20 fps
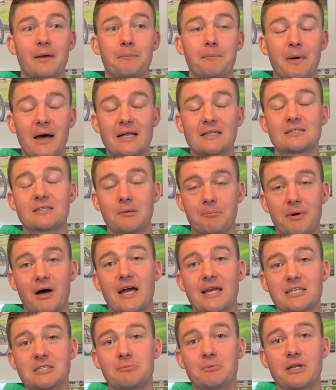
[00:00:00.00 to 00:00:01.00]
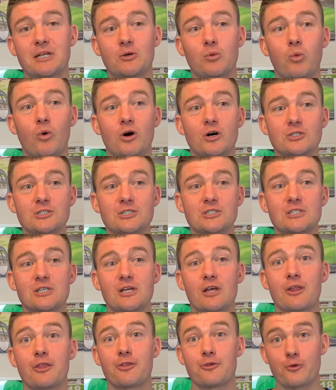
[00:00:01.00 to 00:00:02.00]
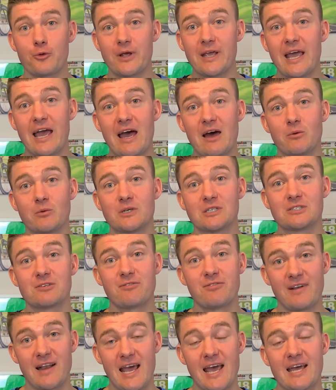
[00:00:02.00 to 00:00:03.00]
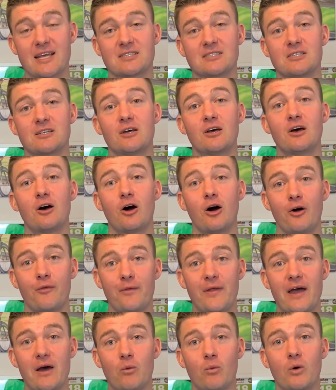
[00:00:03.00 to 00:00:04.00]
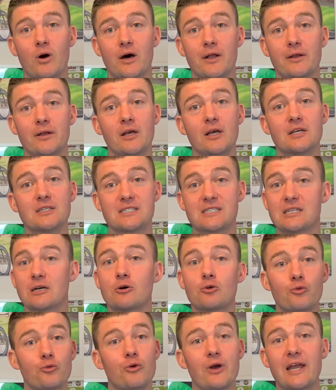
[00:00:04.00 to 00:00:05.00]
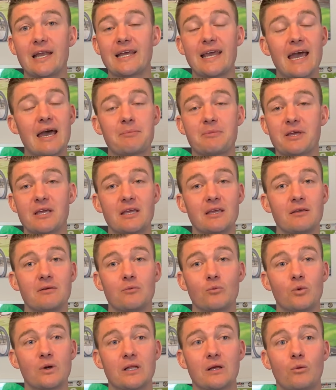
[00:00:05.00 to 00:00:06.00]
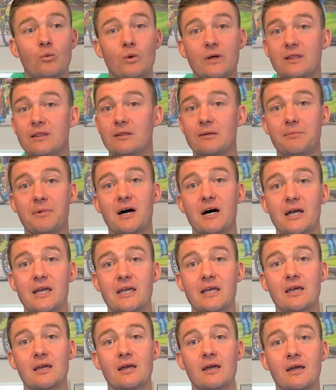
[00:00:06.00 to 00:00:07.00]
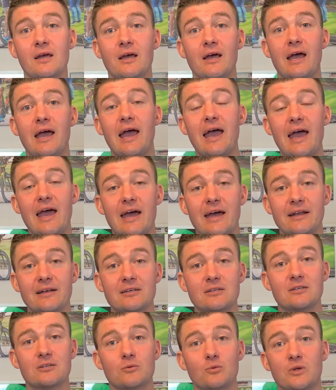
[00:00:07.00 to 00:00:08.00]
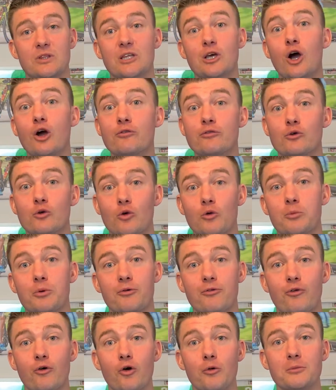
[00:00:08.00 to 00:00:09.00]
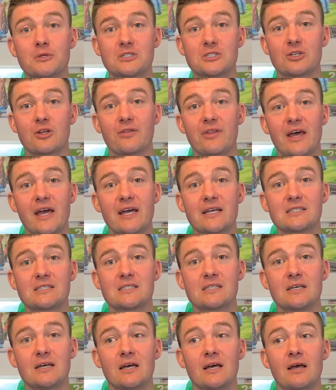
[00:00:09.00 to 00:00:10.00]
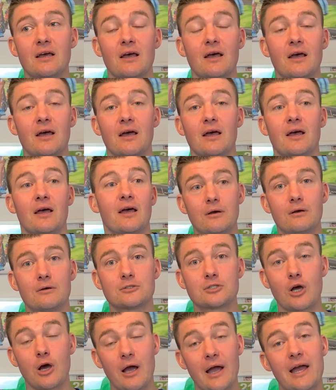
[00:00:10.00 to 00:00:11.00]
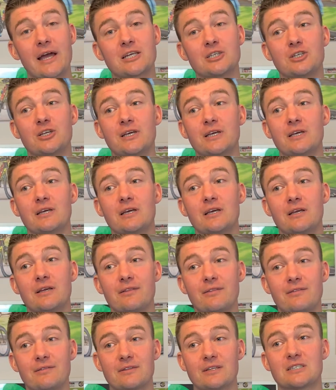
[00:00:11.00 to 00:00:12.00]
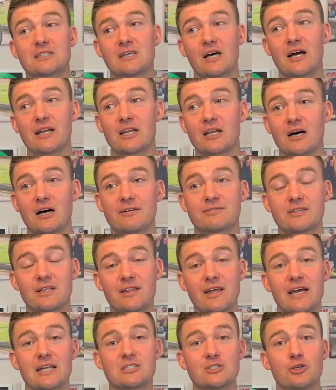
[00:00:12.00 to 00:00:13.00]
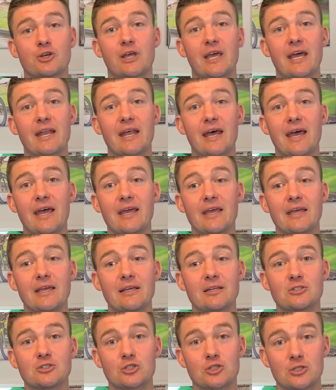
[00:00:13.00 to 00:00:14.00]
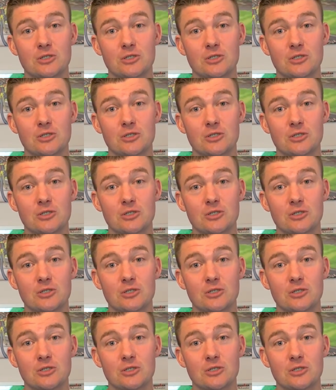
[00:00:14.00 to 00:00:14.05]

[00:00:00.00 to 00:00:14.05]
but the bike split was 3 hours flat on that one. Still really happy with the bike and with the overall performance on that. So I actually decided after that to get a